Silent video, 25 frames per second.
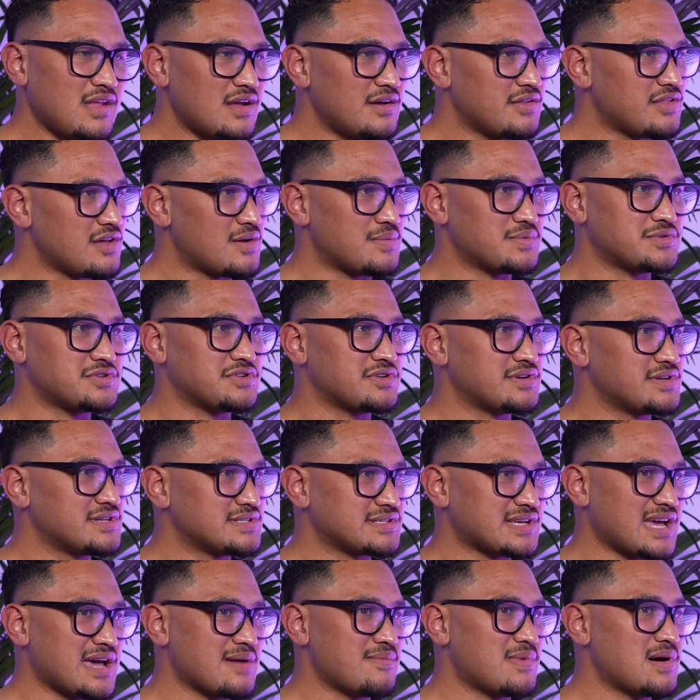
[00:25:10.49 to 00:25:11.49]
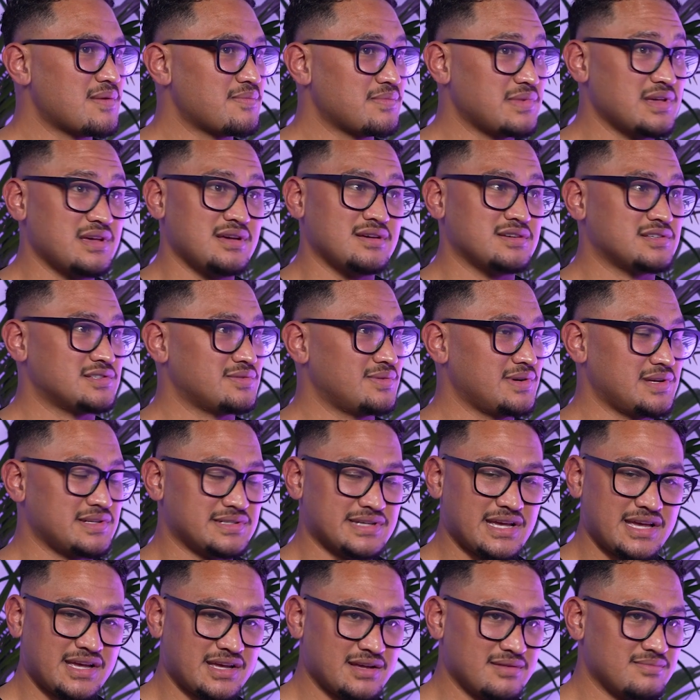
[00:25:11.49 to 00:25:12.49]
The opportunities came up, yeah, sweet,
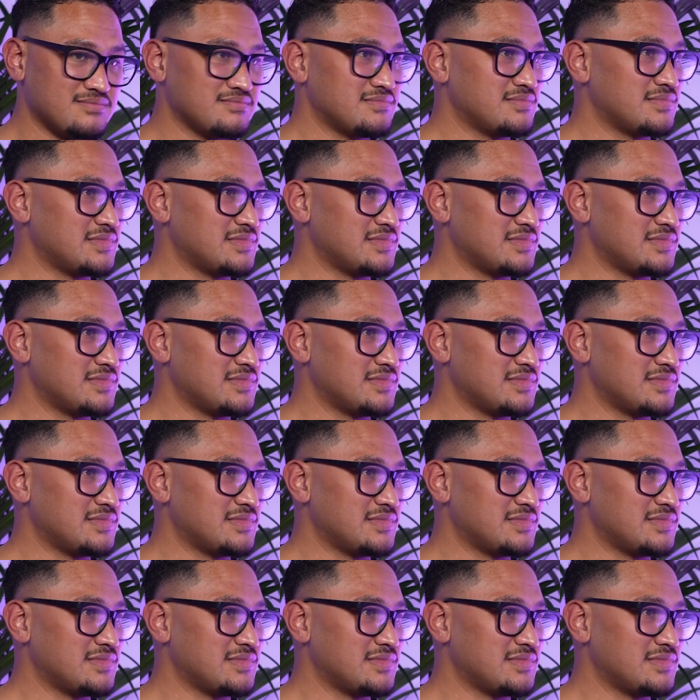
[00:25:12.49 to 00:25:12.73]
take it.